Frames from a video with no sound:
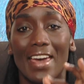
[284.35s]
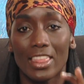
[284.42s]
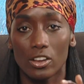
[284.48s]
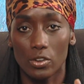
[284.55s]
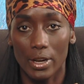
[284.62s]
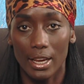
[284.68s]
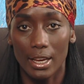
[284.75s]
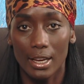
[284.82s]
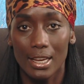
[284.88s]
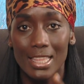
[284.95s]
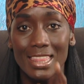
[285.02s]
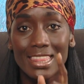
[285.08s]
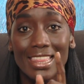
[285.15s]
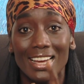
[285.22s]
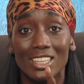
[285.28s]
feathering,
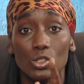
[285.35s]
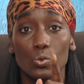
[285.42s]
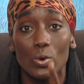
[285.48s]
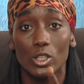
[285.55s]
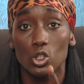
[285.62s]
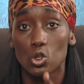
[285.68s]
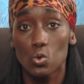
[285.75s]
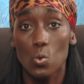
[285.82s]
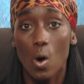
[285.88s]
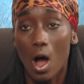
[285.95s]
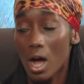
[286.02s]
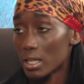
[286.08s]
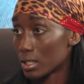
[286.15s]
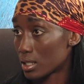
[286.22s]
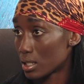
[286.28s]
that's what you
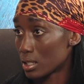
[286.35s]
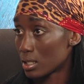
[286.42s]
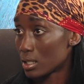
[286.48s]
want.